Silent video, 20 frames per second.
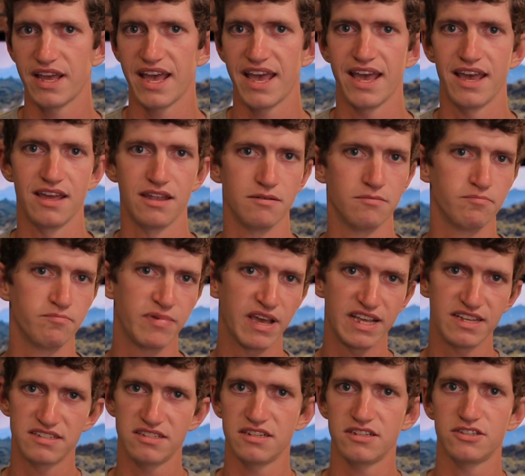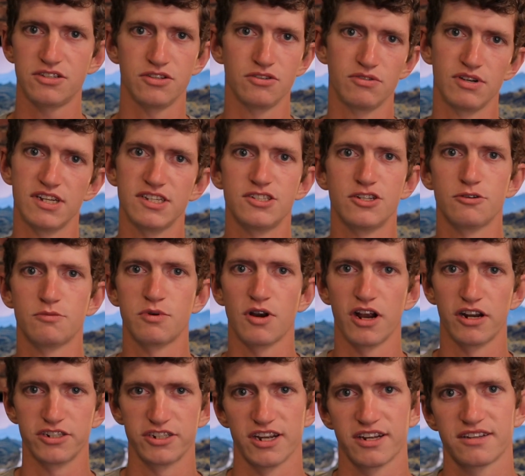and paste it to the rest of your
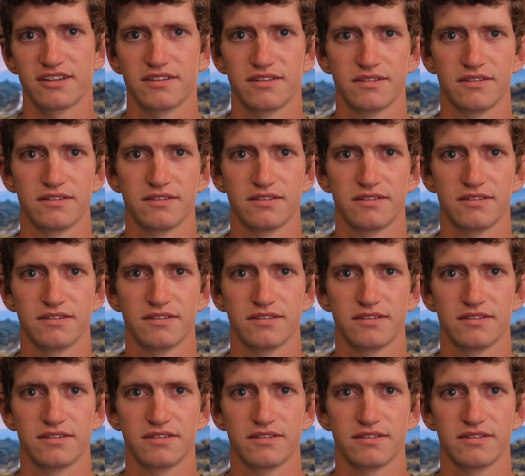project.